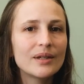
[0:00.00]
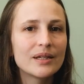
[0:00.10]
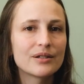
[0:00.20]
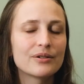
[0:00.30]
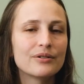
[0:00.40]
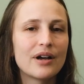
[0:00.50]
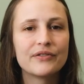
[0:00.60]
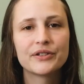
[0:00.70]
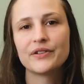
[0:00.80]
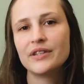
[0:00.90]
So
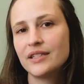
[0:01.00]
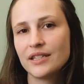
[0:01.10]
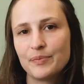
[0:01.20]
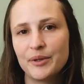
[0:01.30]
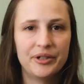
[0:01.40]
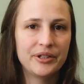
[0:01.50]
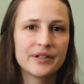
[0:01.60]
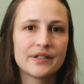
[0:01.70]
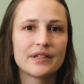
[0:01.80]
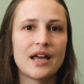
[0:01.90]
after this
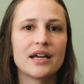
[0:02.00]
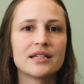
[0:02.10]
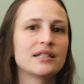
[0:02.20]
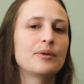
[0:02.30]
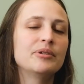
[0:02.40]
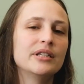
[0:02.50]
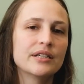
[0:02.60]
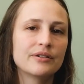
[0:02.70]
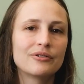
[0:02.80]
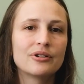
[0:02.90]
experience I stopped
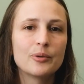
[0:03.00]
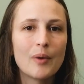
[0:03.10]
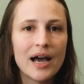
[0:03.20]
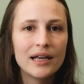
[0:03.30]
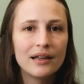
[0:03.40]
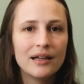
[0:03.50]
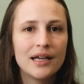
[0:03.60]
knitting for a while